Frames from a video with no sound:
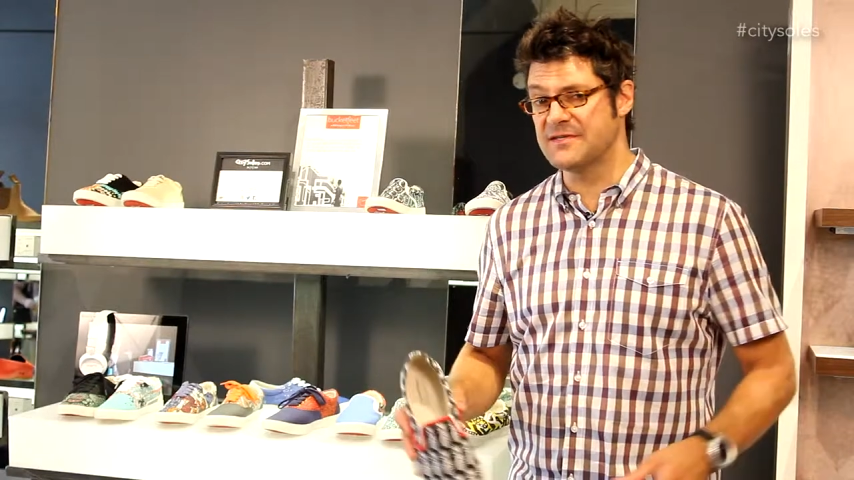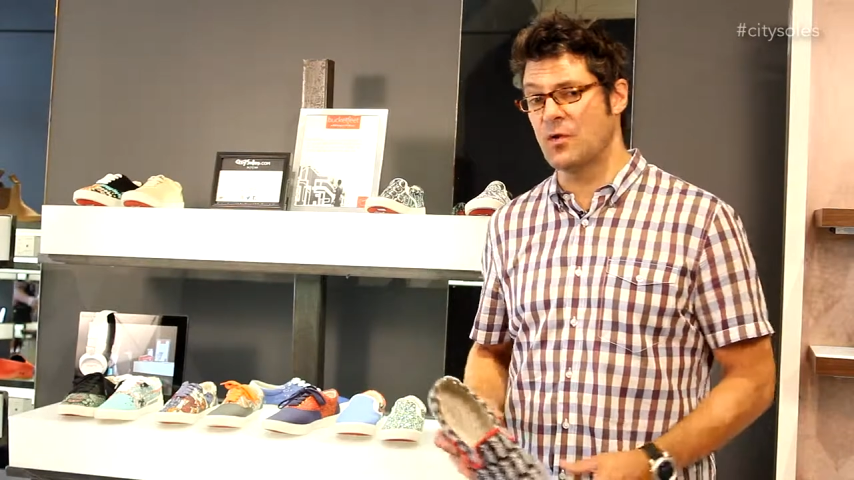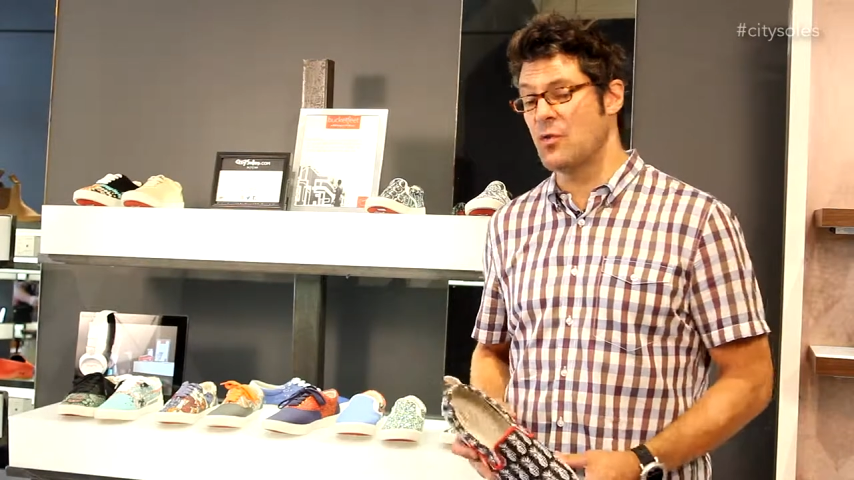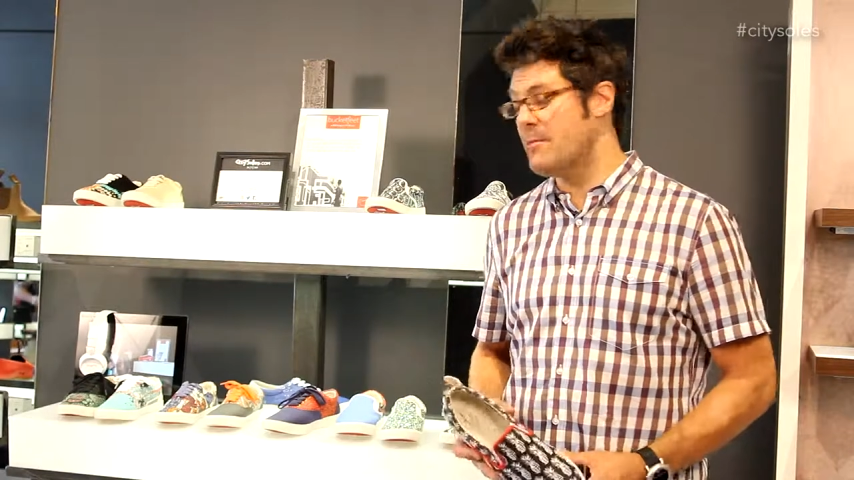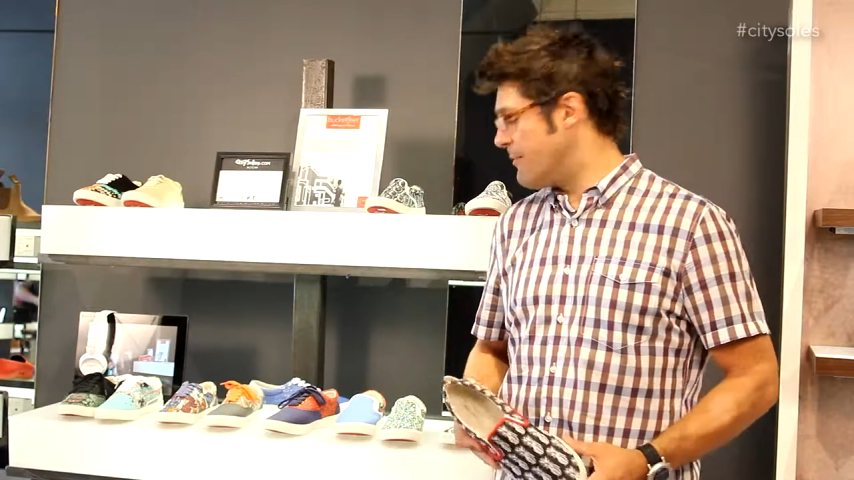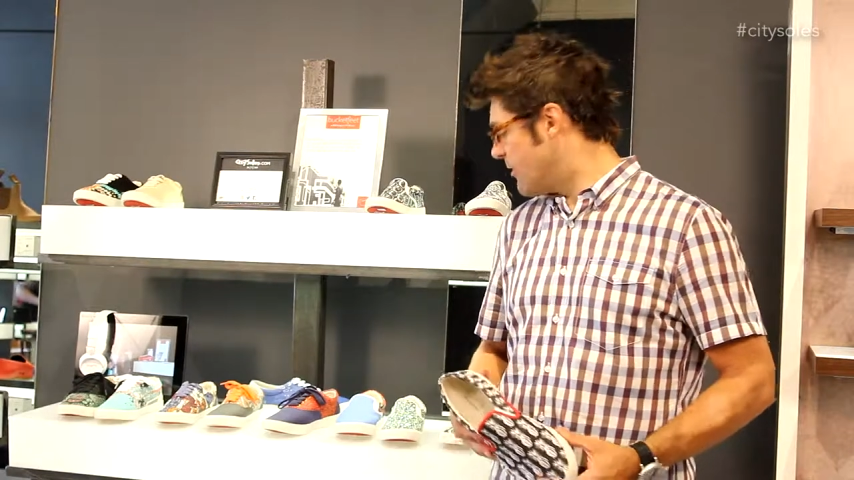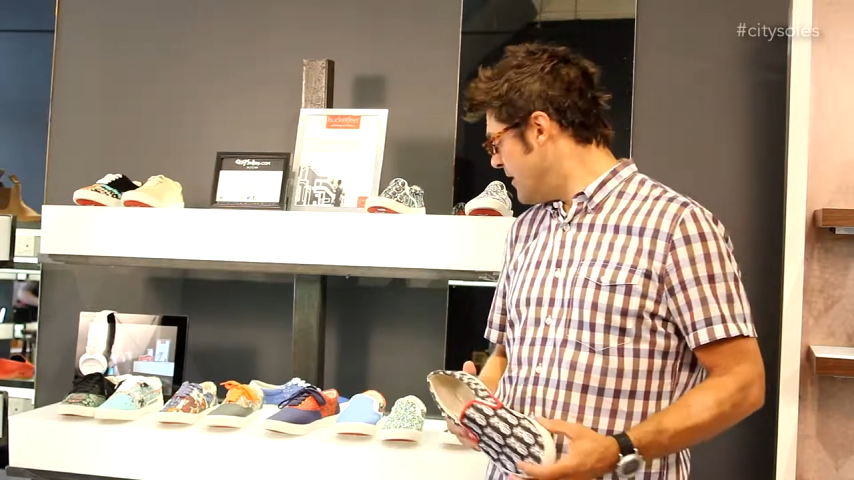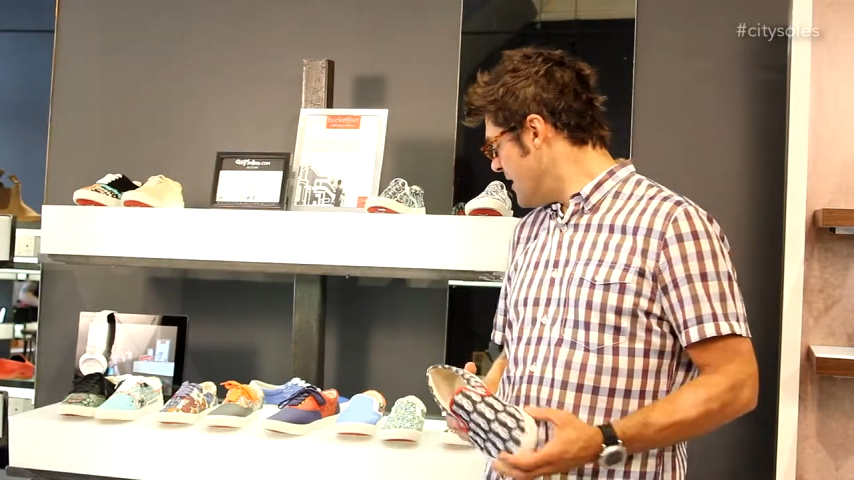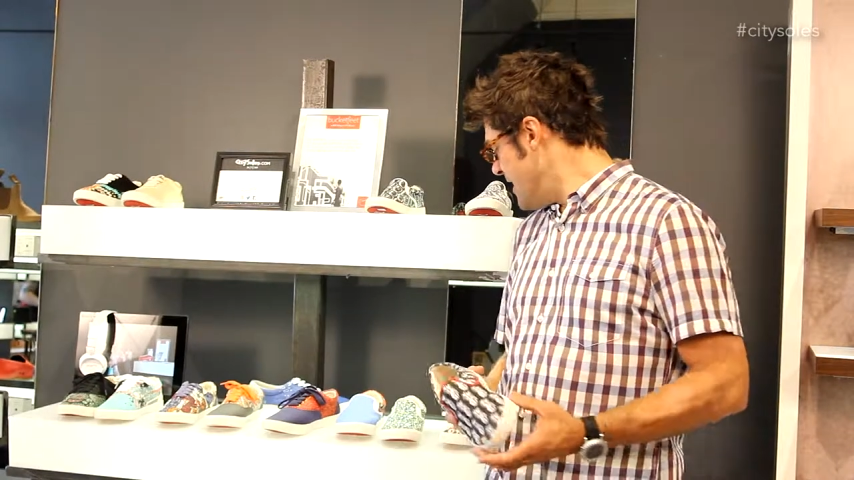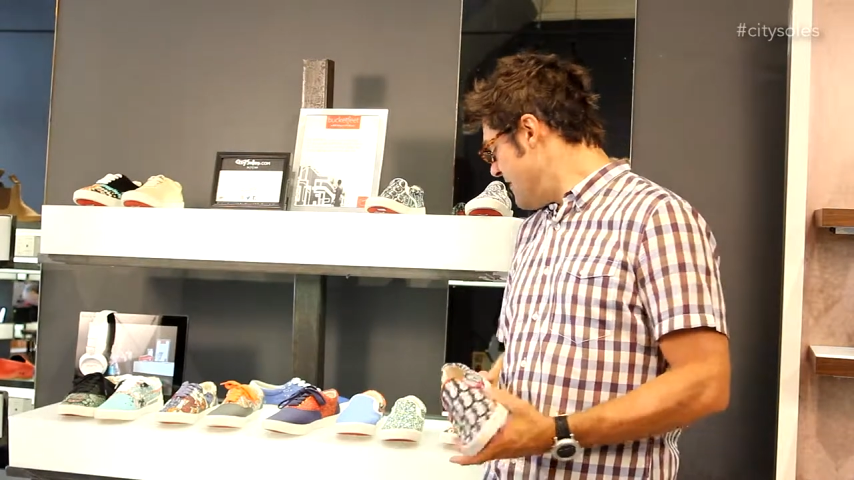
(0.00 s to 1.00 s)
So remember,
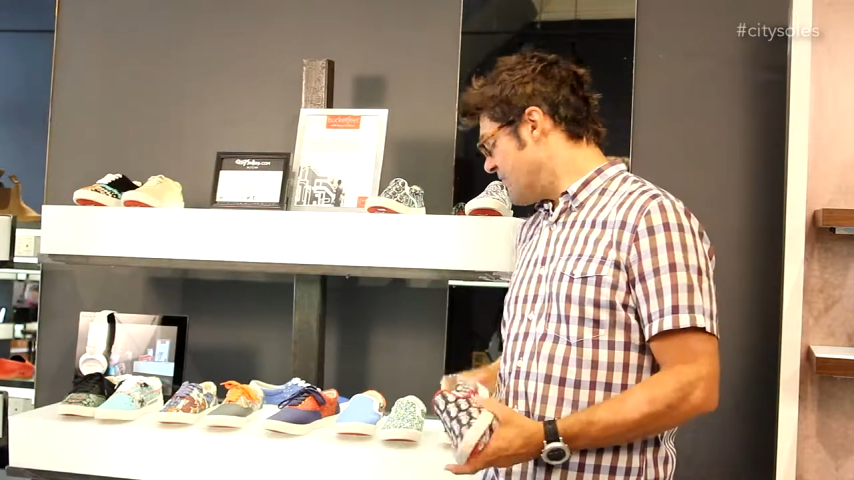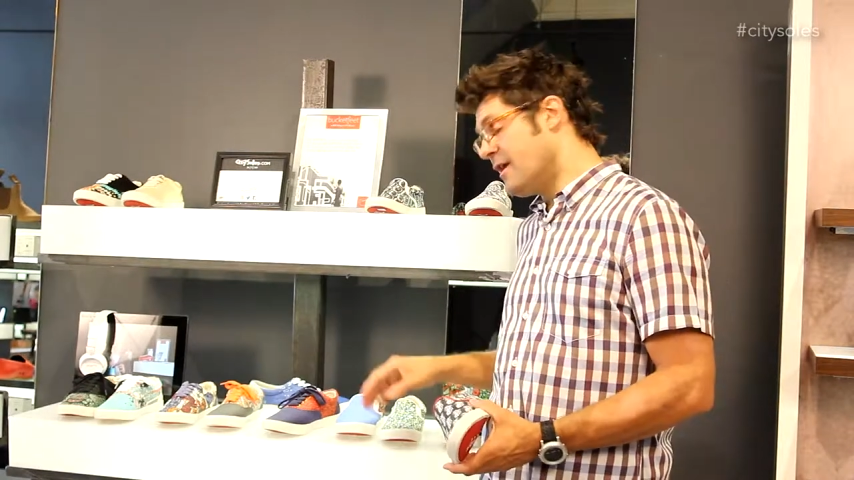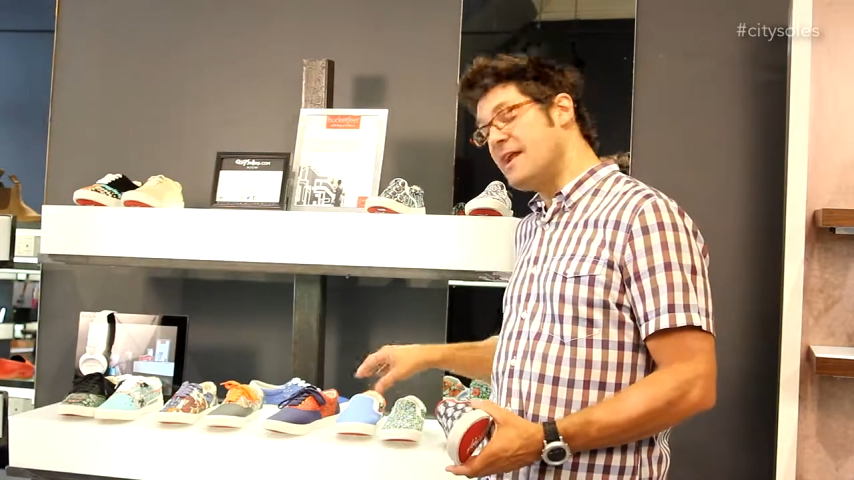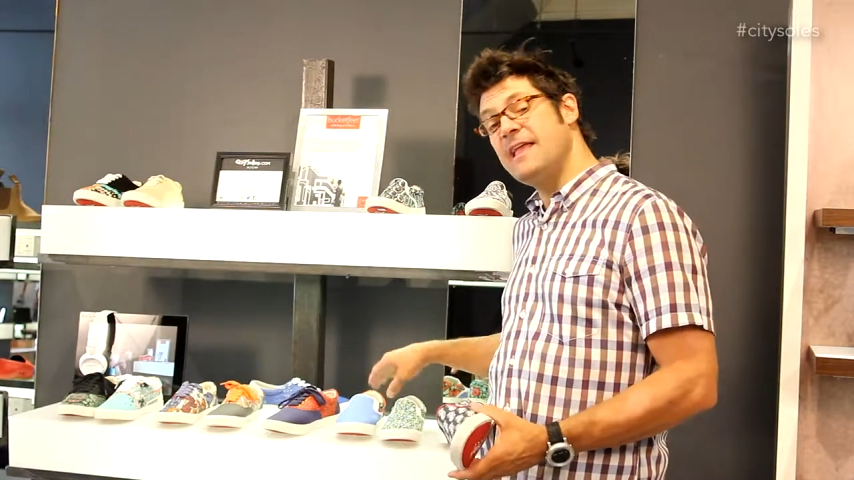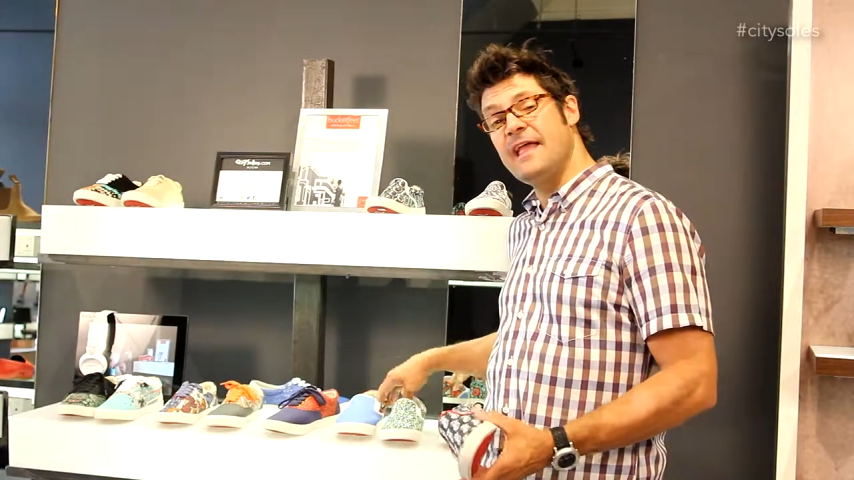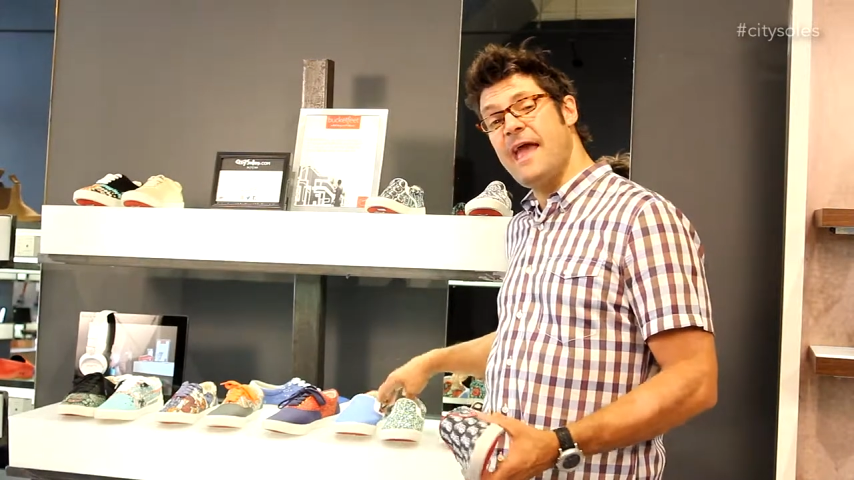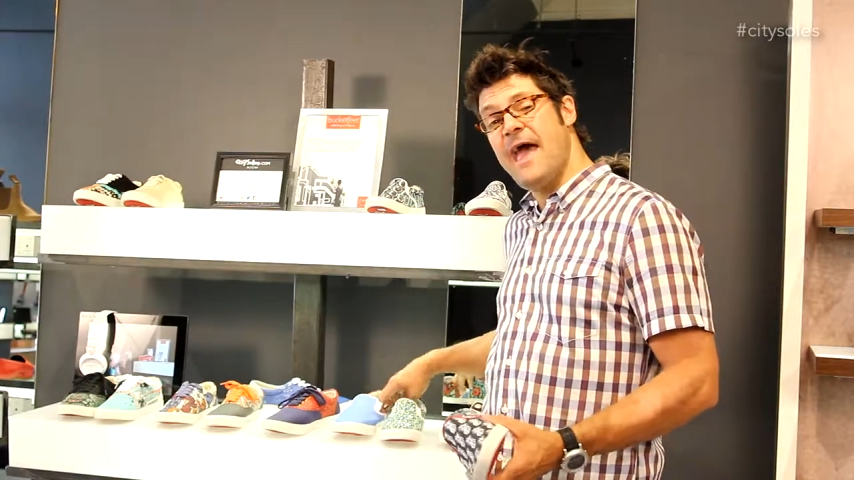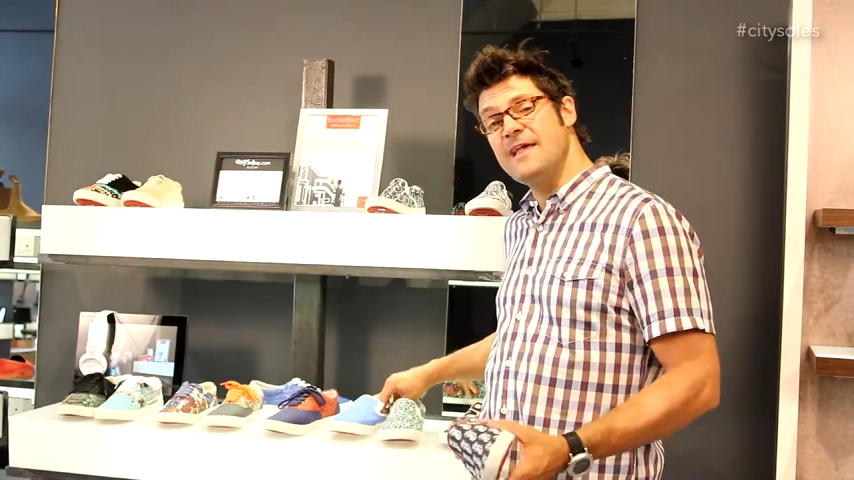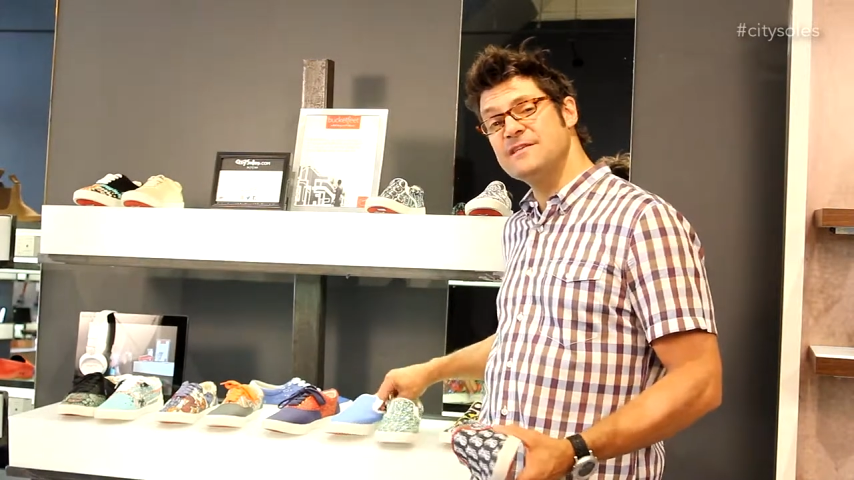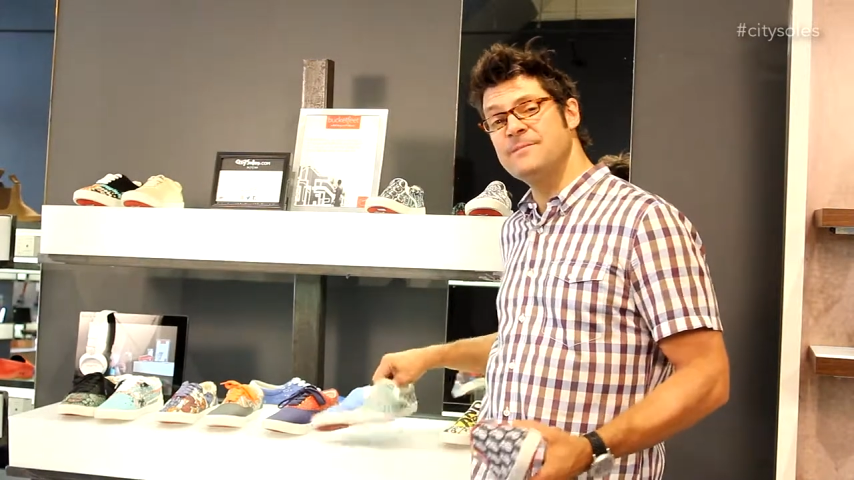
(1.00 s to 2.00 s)
if you're gonna kick
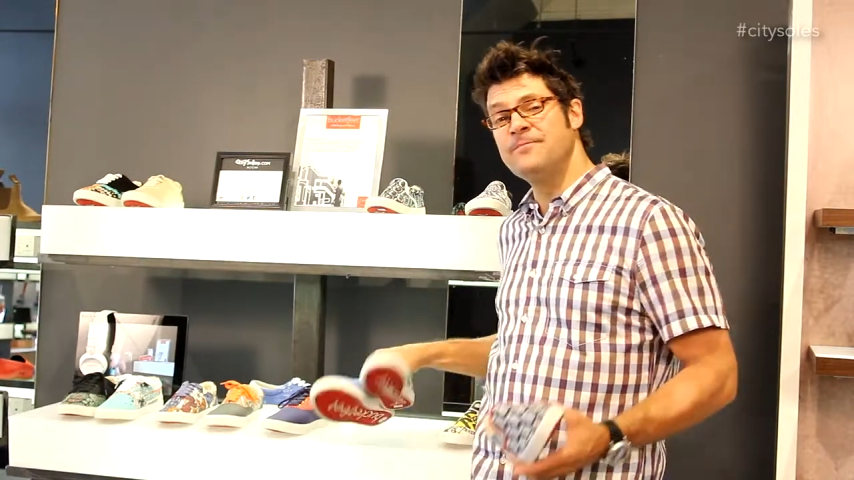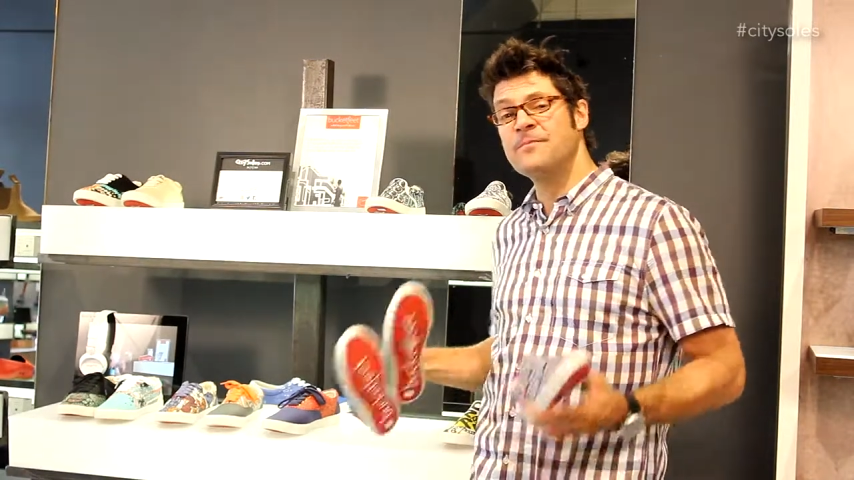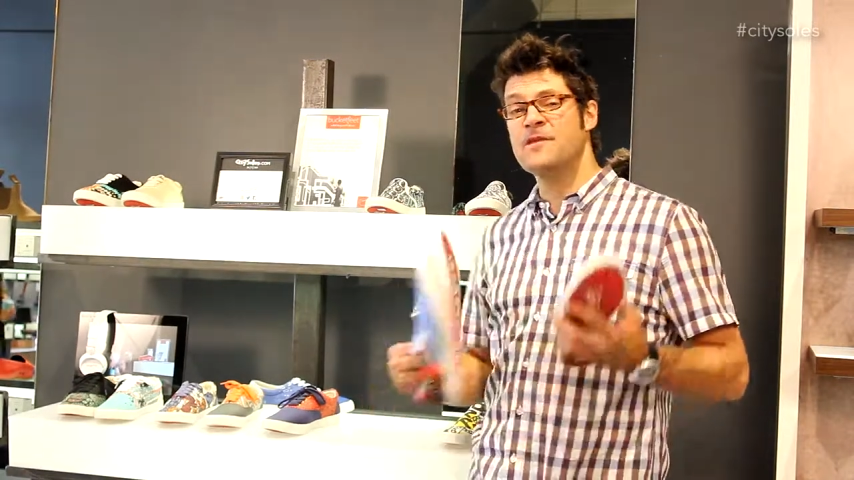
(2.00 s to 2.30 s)
ass,